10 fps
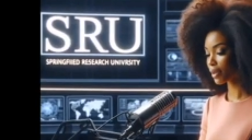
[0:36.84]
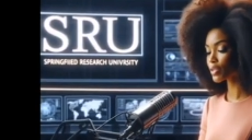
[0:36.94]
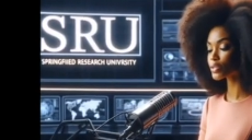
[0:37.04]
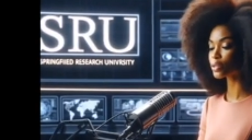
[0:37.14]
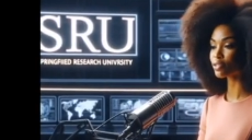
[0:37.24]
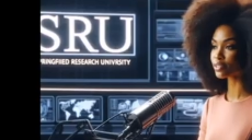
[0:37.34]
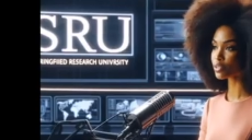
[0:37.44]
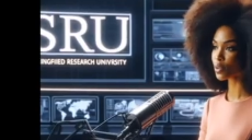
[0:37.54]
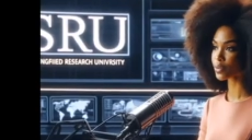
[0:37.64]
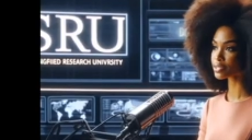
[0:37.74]
it is the
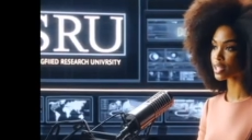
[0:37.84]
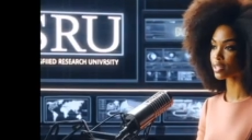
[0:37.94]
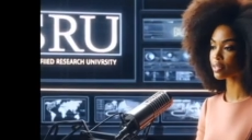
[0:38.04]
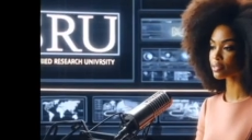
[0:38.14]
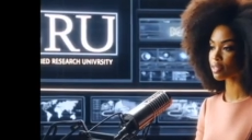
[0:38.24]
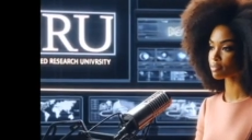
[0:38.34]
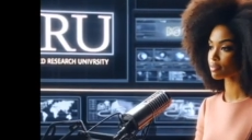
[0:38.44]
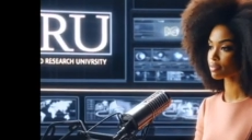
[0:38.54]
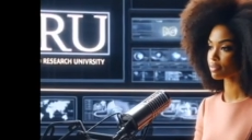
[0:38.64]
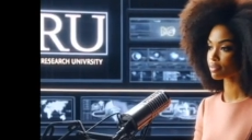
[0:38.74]
reckoning of trust,
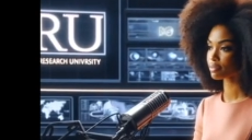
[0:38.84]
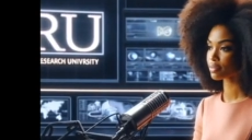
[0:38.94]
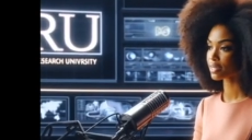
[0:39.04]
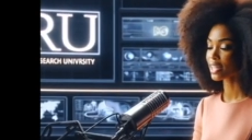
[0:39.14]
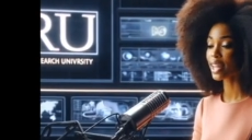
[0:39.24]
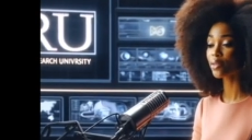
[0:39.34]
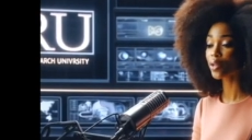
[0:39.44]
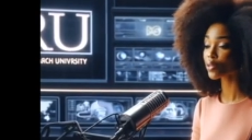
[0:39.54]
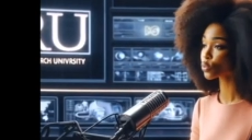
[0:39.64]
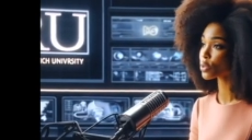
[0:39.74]
the battle over
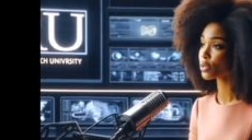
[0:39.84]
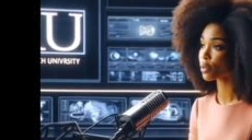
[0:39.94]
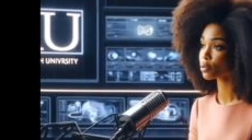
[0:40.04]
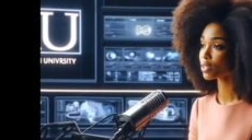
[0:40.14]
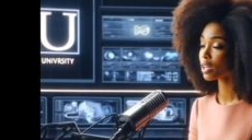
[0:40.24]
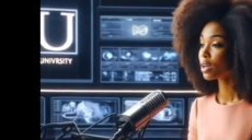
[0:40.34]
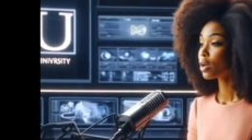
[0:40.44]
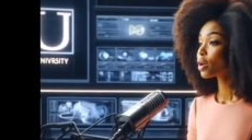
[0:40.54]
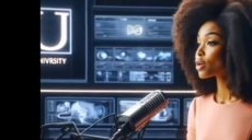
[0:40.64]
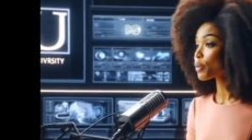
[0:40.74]
assets, the
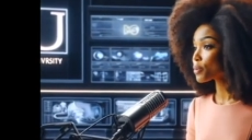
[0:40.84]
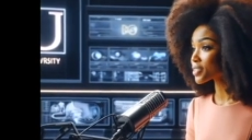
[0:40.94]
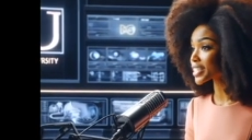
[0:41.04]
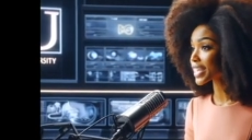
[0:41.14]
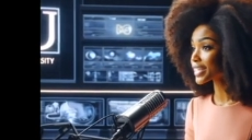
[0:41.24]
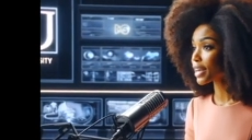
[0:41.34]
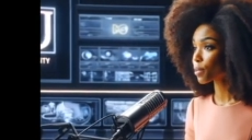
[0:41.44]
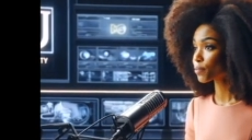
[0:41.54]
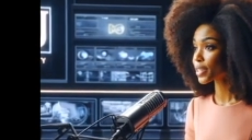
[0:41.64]
fight for children,